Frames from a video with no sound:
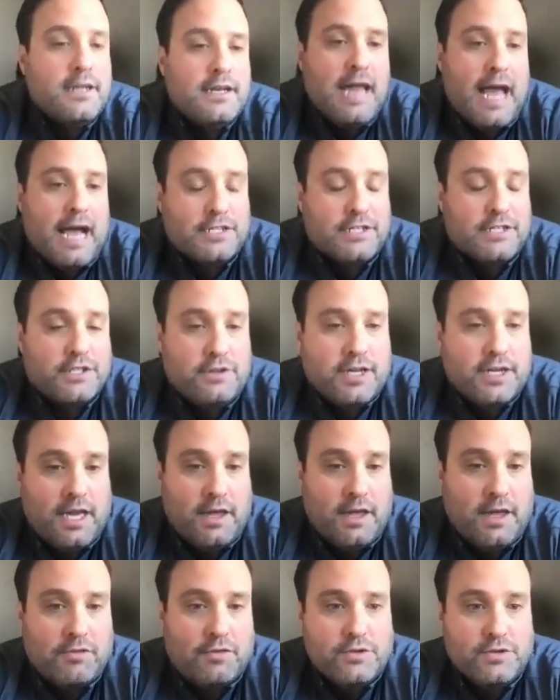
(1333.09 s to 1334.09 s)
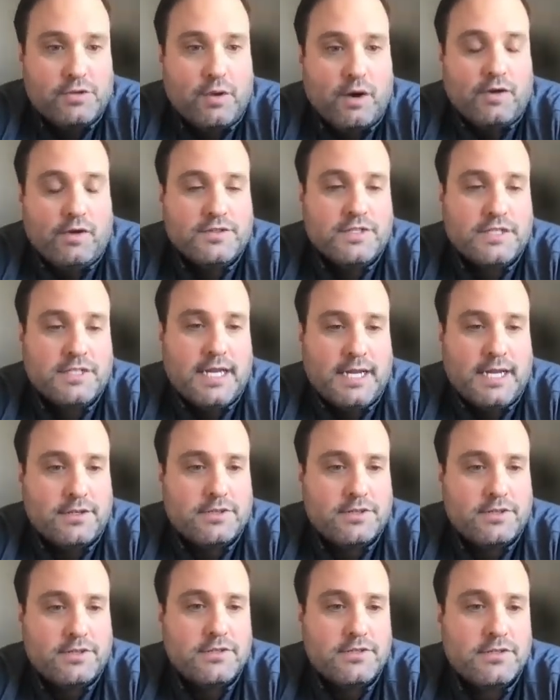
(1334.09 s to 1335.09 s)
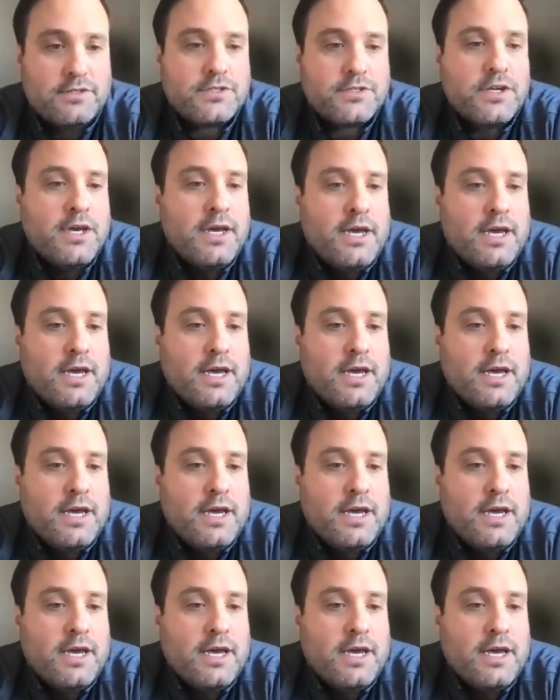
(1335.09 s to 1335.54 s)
national K through 12 standards.